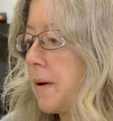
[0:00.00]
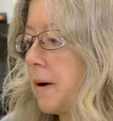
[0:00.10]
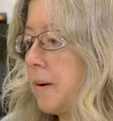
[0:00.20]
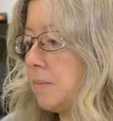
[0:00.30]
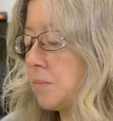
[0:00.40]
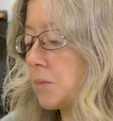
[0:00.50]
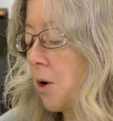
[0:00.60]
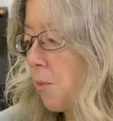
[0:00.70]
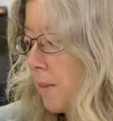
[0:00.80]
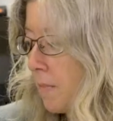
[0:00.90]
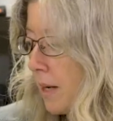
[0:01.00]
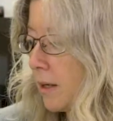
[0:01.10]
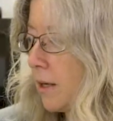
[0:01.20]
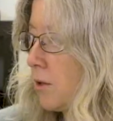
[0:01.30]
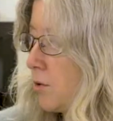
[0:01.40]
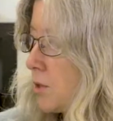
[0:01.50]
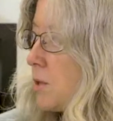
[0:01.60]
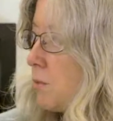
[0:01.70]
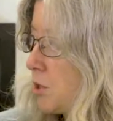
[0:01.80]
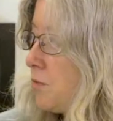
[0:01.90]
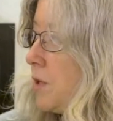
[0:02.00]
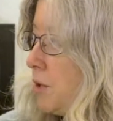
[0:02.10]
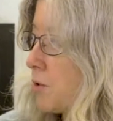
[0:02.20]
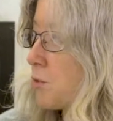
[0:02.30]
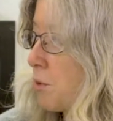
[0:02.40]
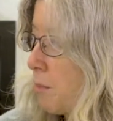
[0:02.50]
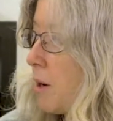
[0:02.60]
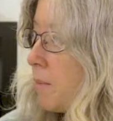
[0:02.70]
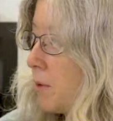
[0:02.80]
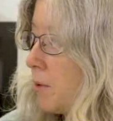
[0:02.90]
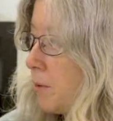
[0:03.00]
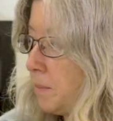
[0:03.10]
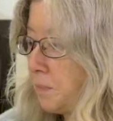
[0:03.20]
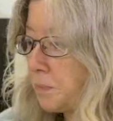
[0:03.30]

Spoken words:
I went back and I looked at which videos were popular.